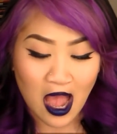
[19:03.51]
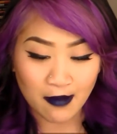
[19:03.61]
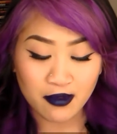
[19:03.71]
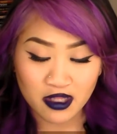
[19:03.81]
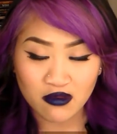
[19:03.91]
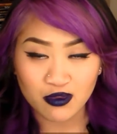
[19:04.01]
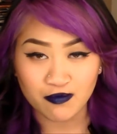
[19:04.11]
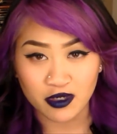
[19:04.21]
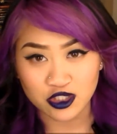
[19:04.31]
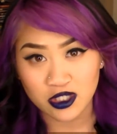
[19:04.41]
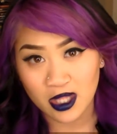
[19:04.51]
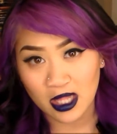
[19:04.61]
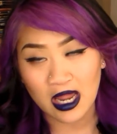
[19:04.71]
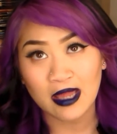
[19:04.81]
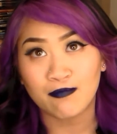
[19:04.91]
I believe the brush that
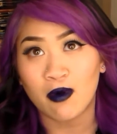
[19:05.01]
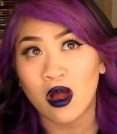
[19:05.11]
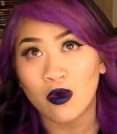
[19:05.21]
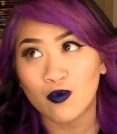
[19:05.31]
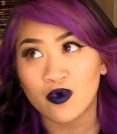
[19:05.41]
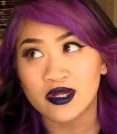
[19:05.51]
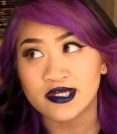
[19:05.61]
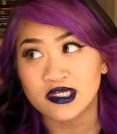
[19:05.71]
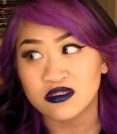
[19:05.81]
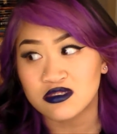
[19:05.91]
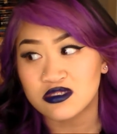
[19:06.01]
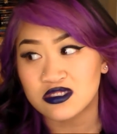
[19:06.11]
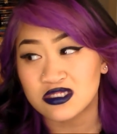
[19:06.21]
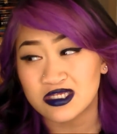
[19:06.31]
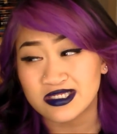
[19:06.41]
I bought was
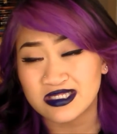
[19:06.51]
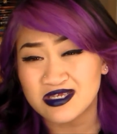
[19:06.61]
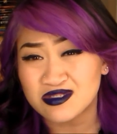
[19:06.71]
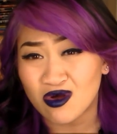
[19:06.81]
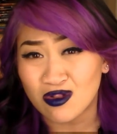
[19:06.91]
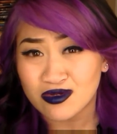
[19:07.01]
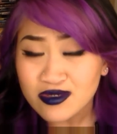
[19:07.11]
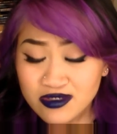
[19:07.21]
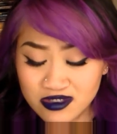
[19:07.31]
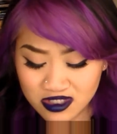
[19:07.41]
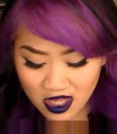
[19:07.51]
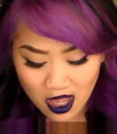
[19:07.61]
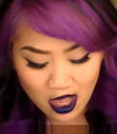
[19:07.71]
$60.